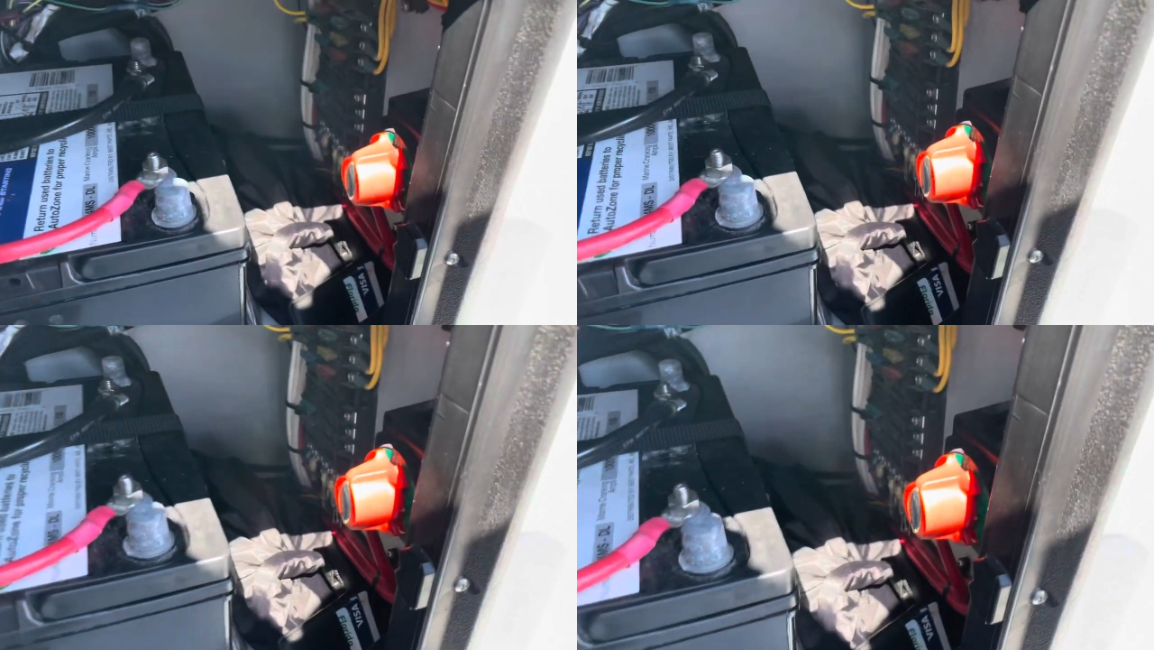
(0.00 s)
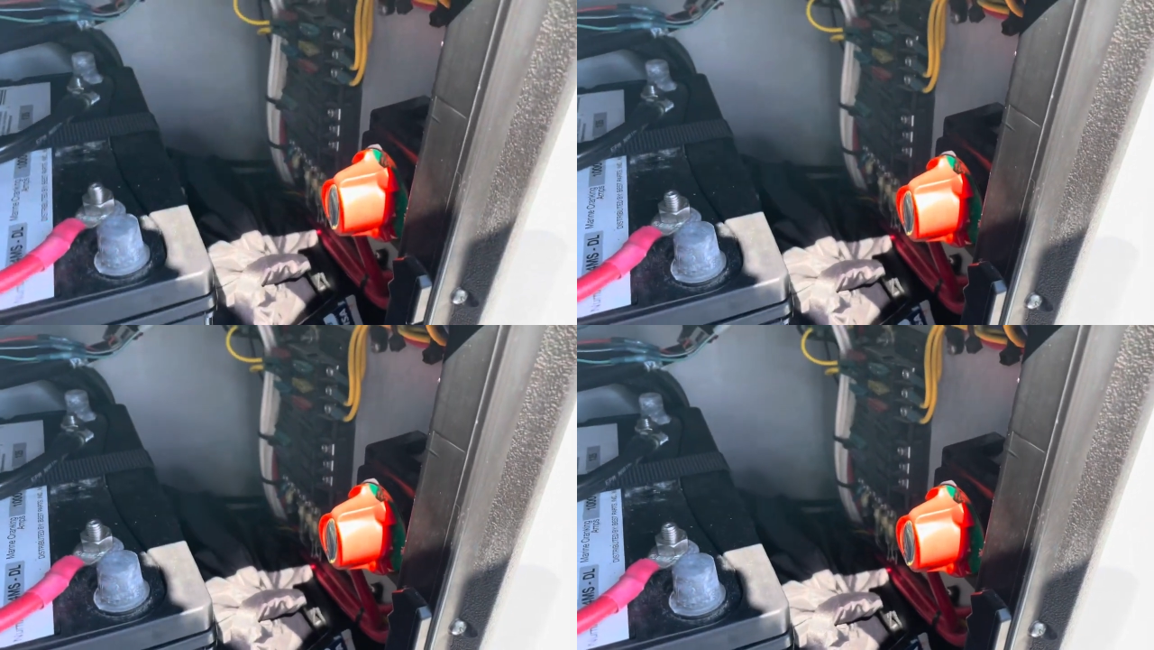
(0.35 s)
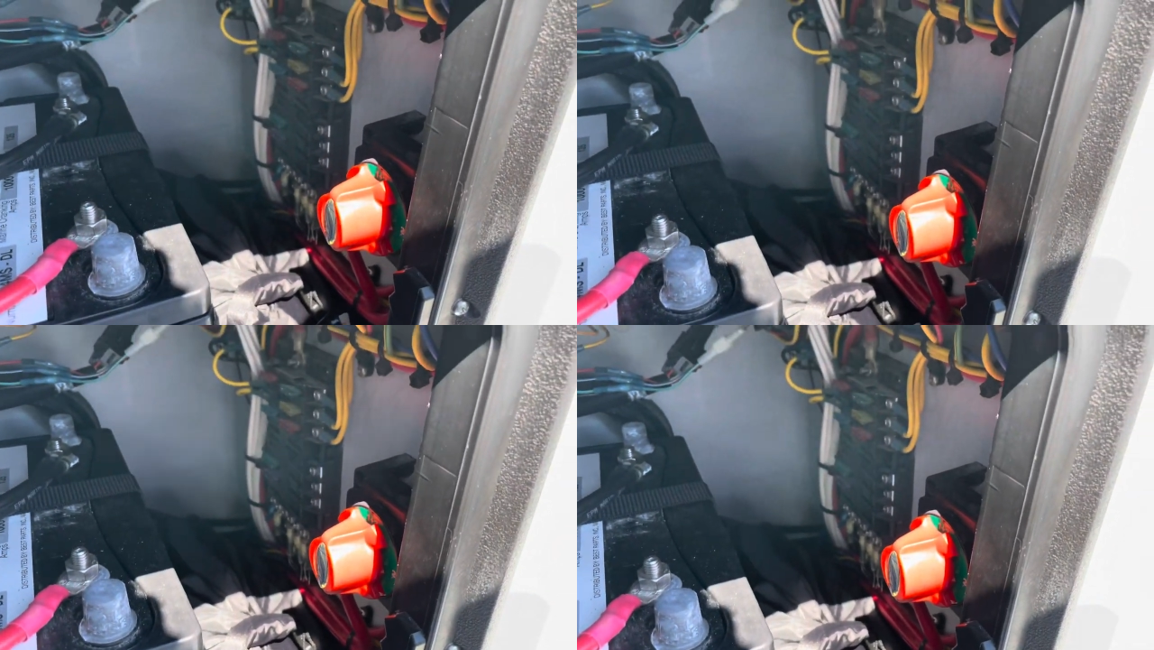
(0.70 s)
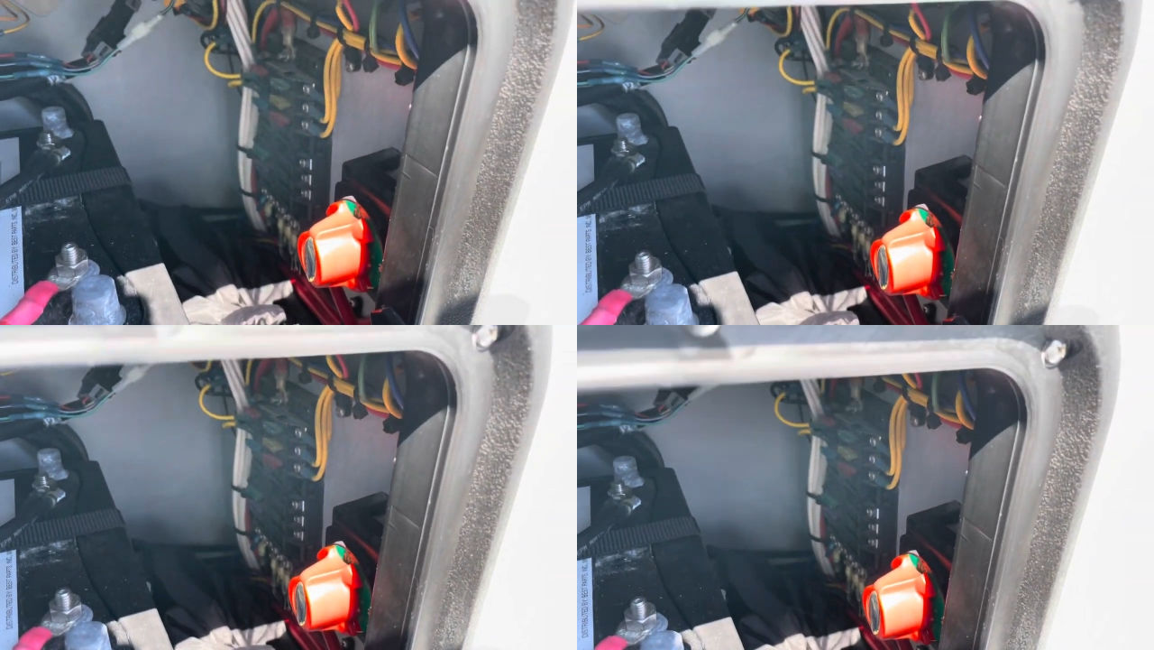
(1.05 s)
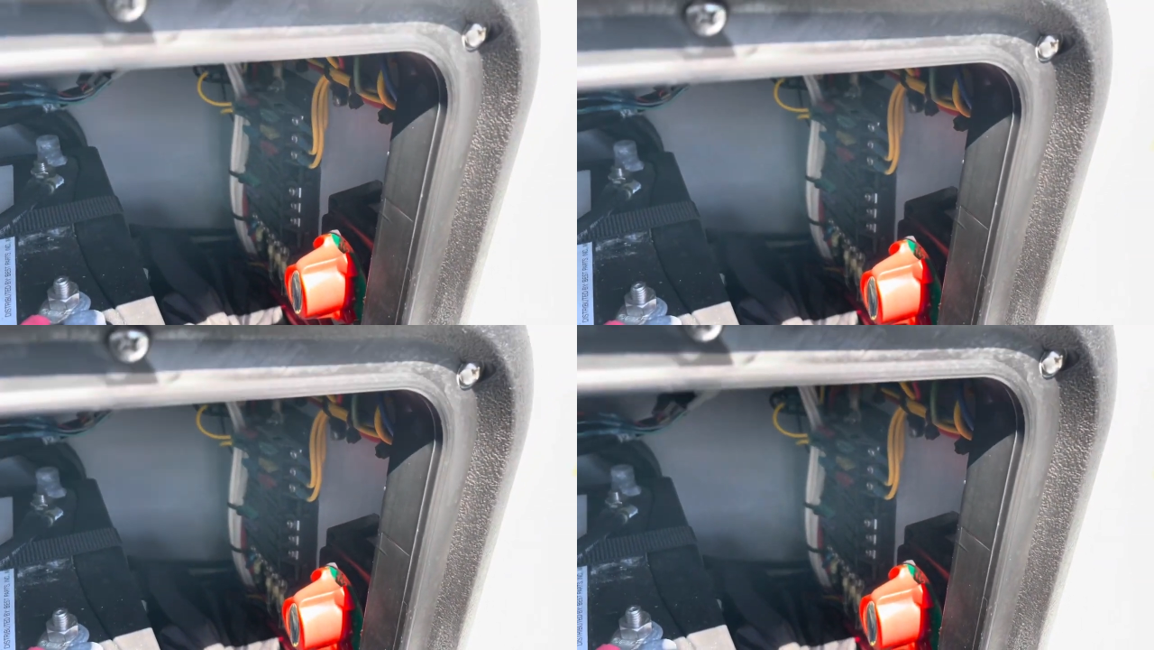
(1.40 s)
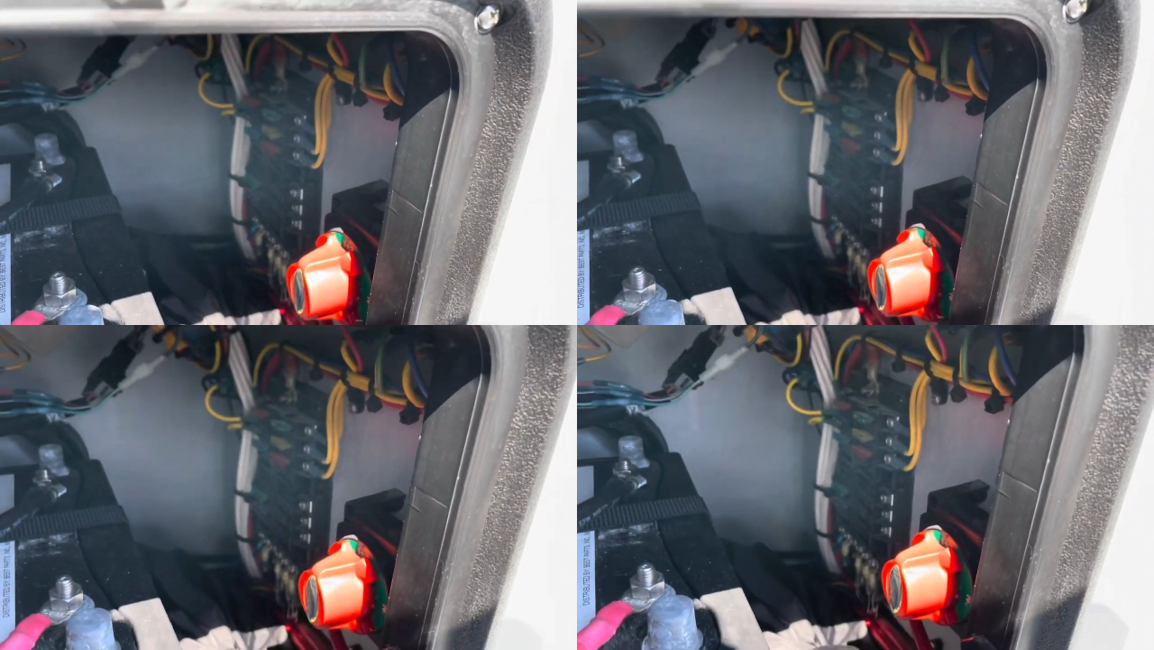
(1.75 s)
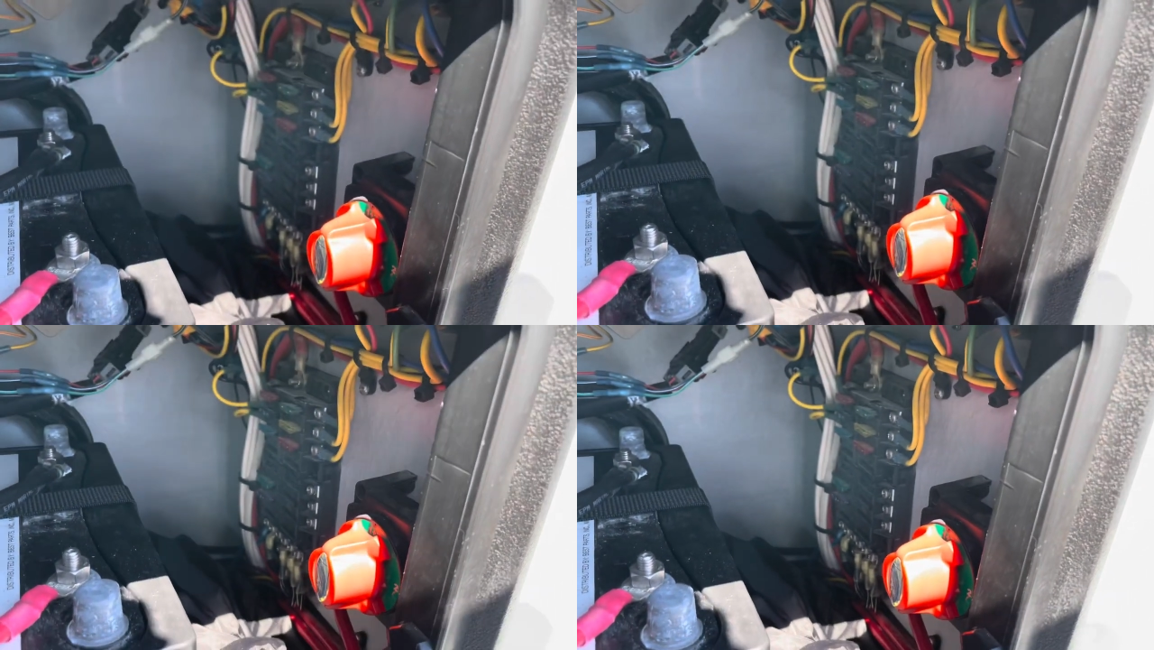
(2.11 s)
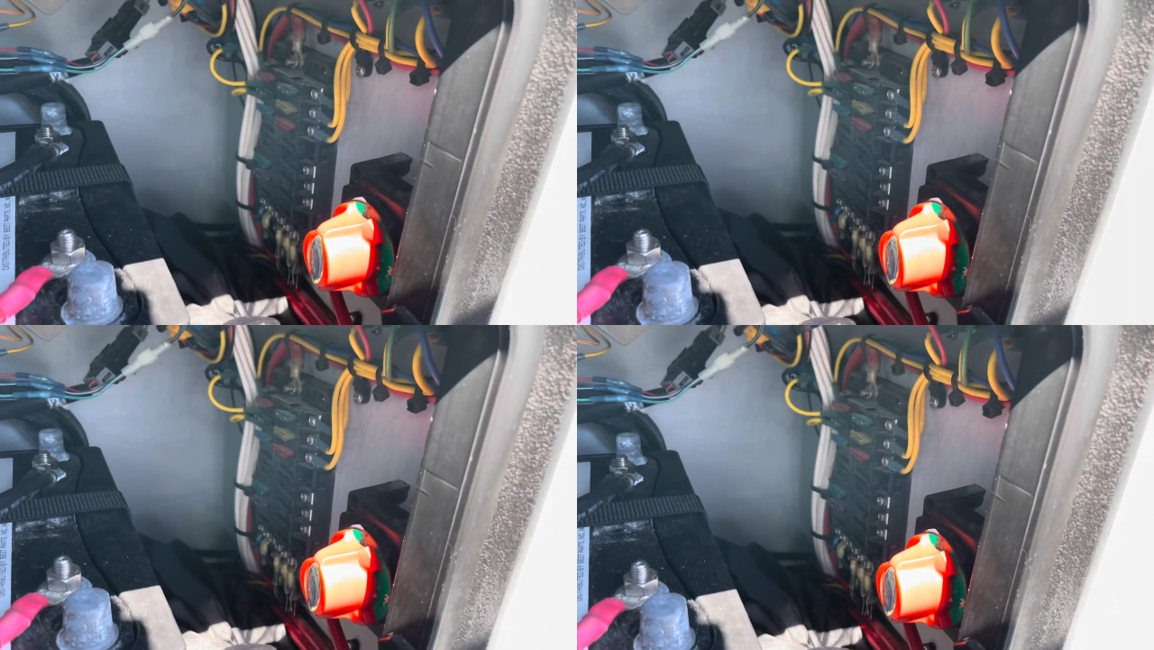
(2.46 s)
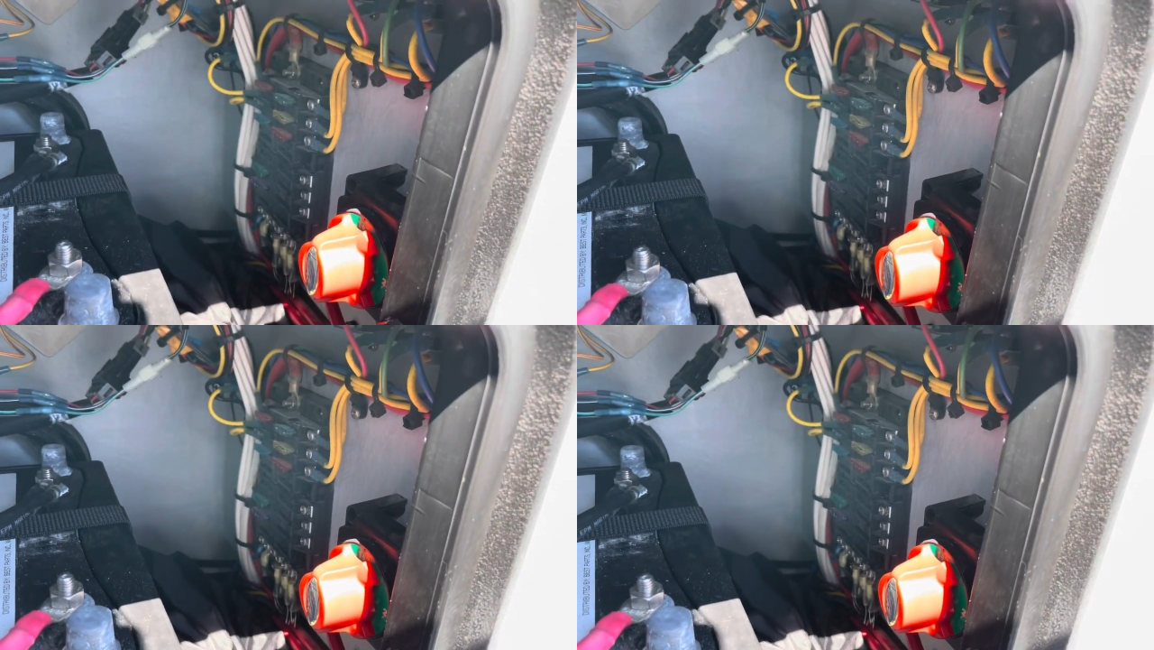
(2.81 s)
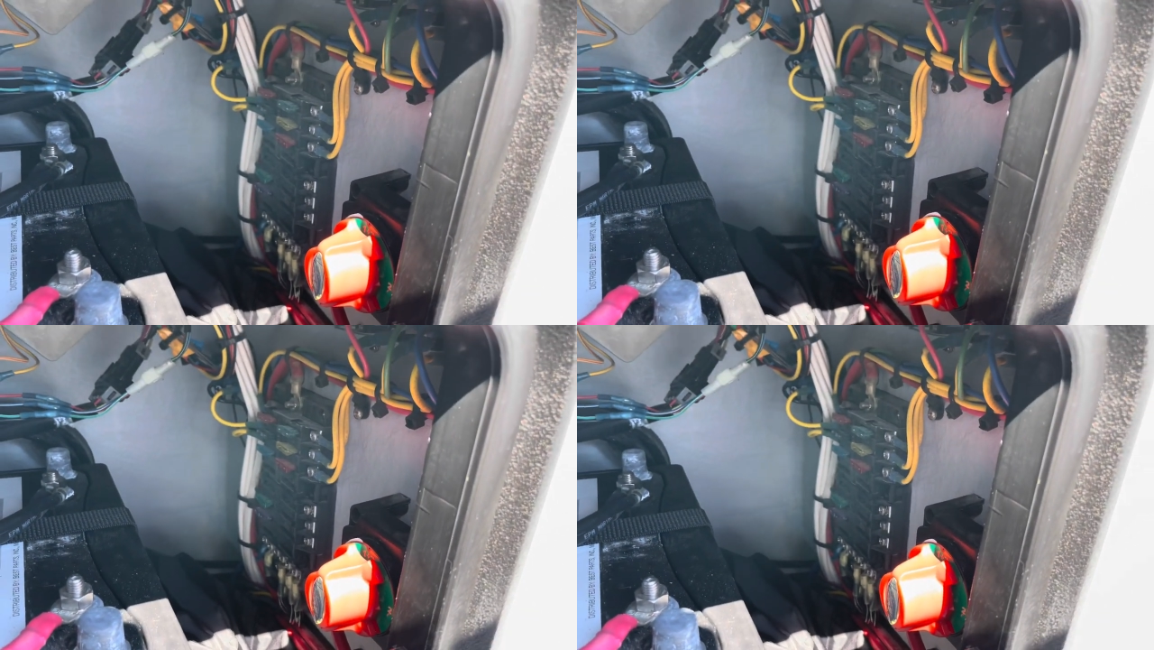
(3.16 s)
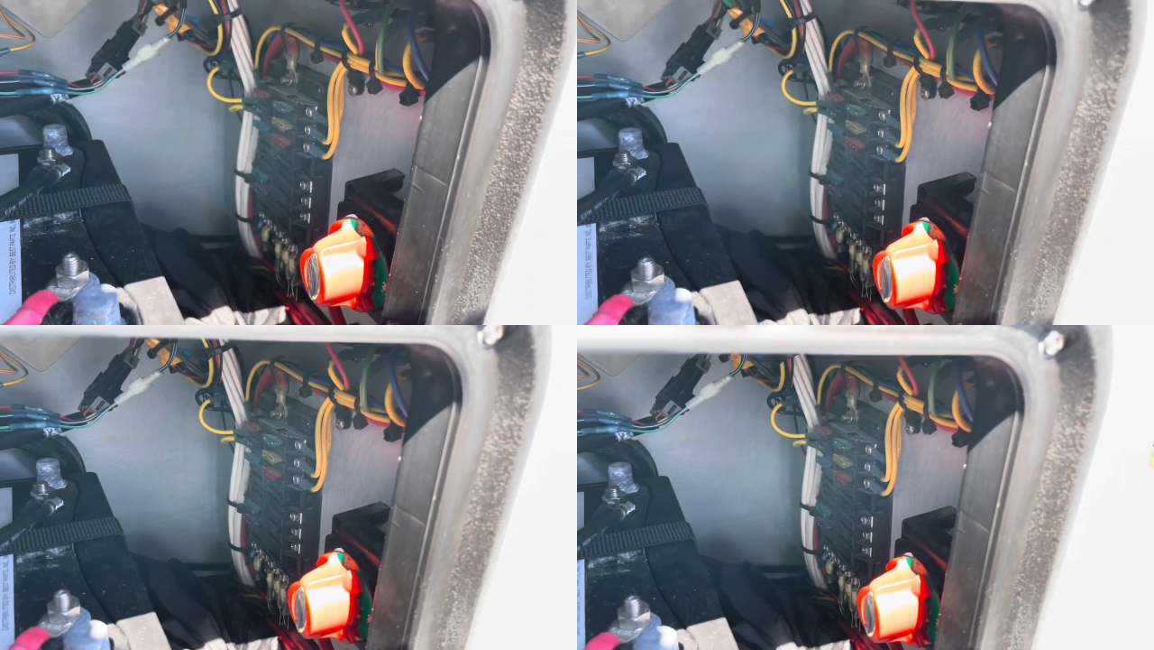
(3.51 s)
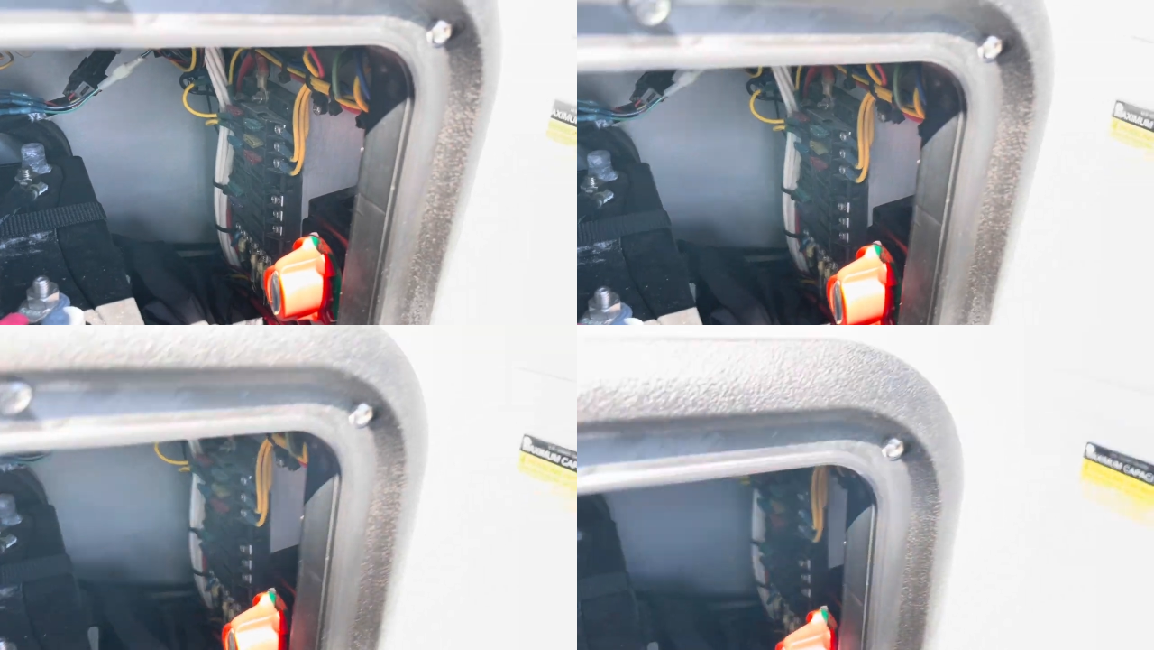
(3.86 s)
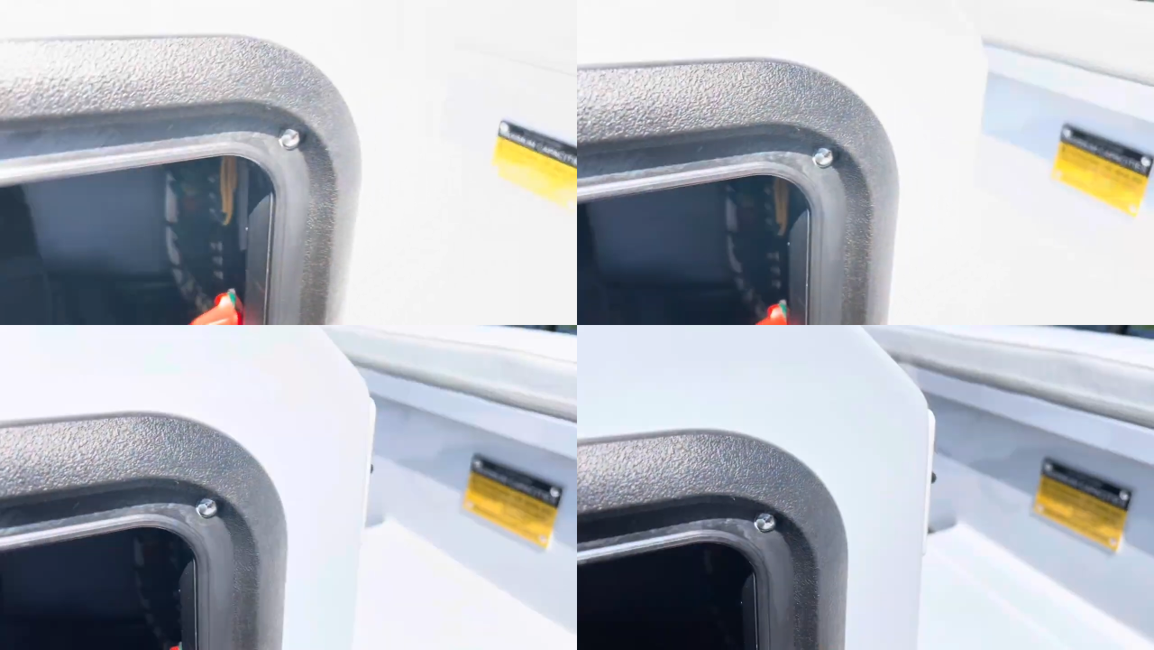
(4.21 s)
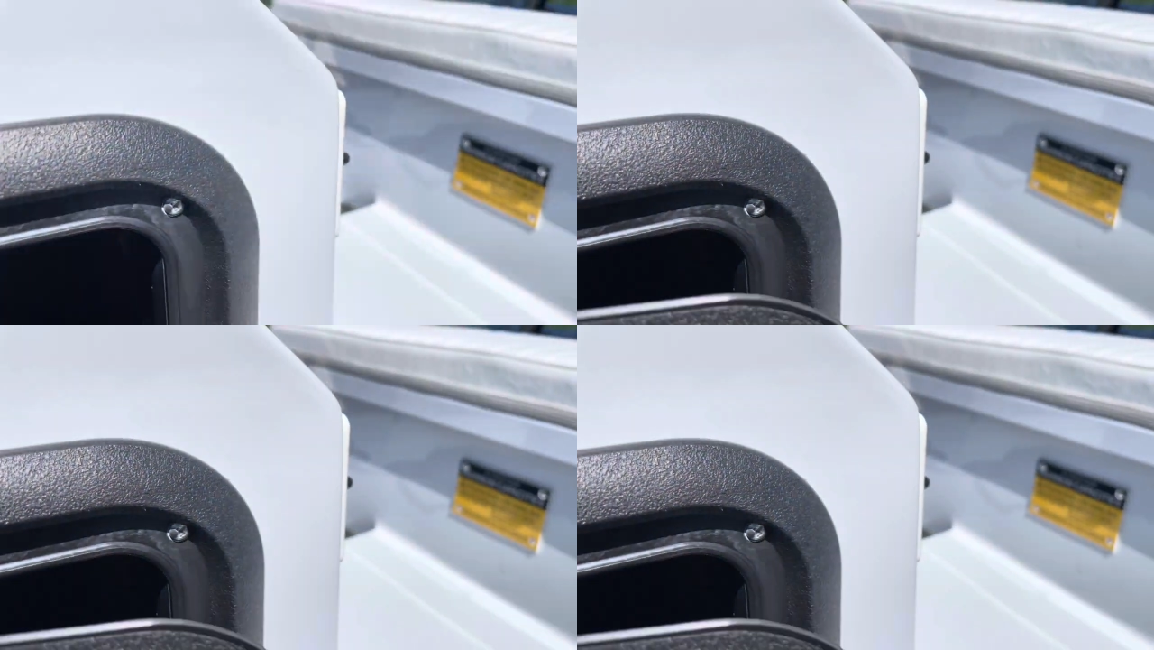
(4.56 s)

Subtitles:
(no speaker visible)